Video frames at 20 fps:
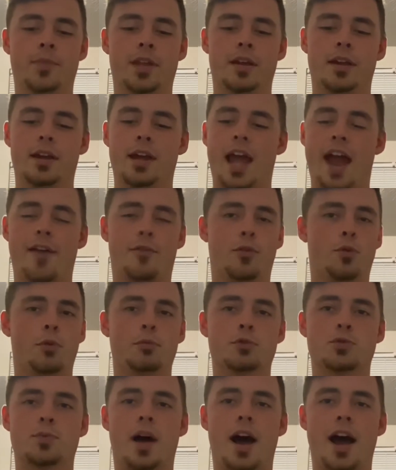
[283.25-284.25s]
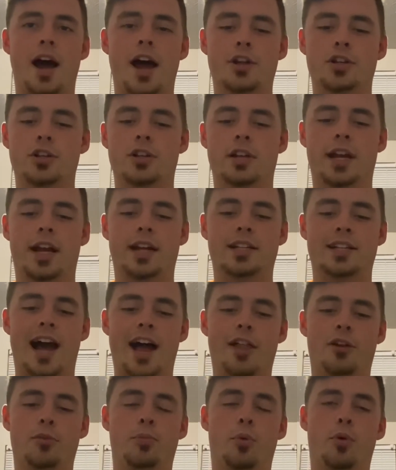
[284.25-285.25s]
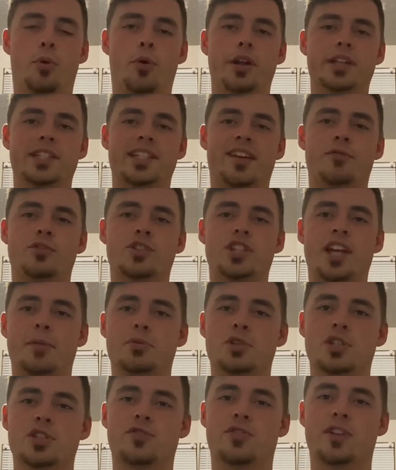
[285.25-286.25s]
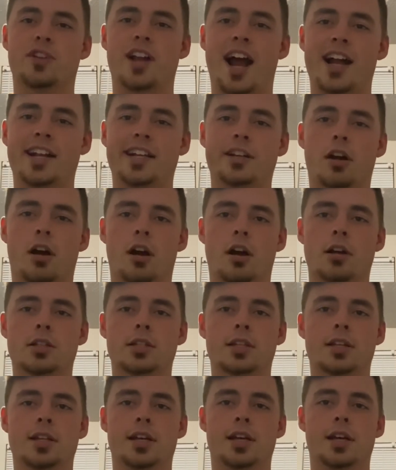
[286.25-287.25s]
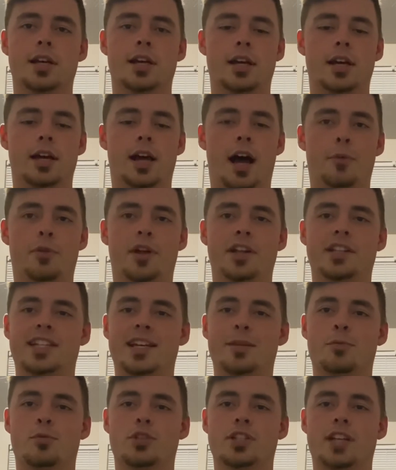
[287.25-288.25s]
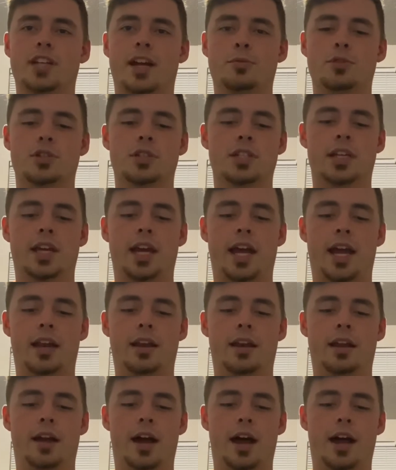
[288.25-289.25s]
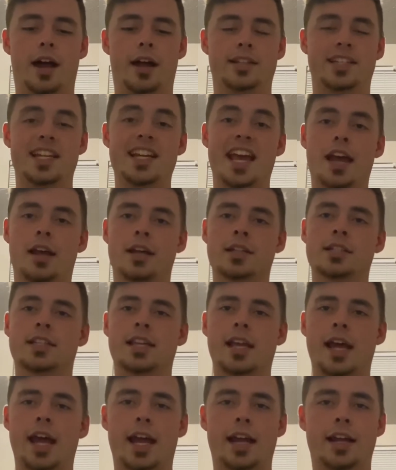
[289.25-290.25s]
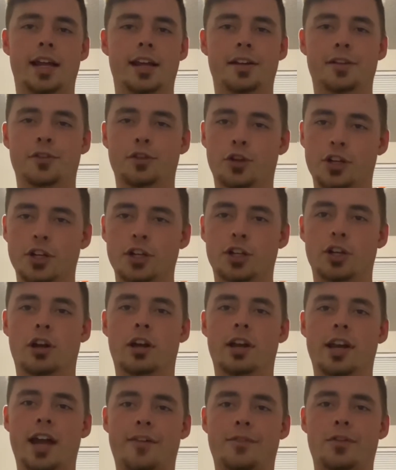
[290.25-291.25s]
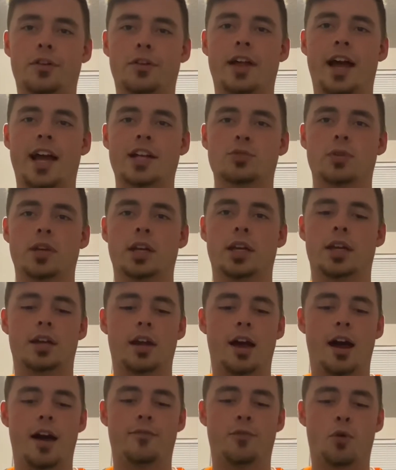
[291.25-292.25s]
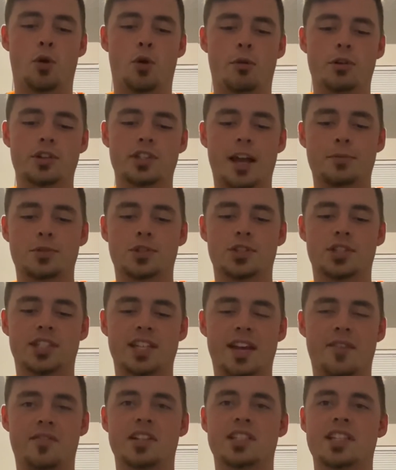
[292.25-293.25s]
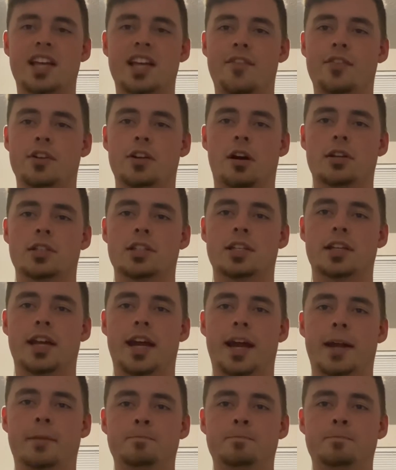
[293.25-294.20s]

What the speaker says: Everyone was behind you today. Tyler Boyd, 7 receptions for 90 yards. Led team receptions again. T. Higgins today, looking good after last week. 4 receptions, 77 yards today.